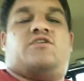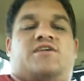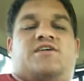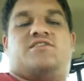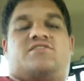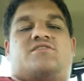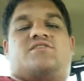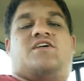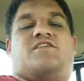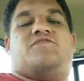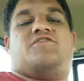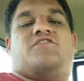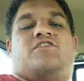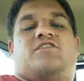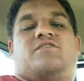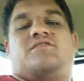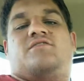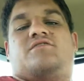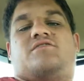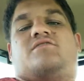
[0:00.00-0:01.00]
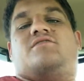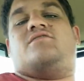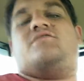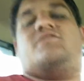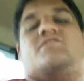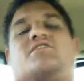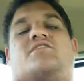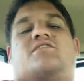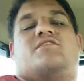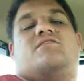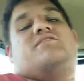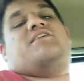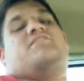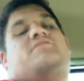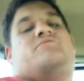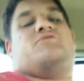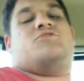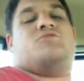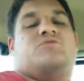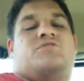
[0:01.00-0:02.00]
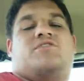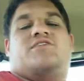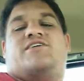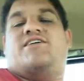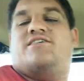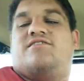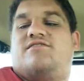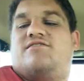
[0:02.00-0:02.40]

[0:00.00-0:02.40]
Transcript: that stuff on that dually.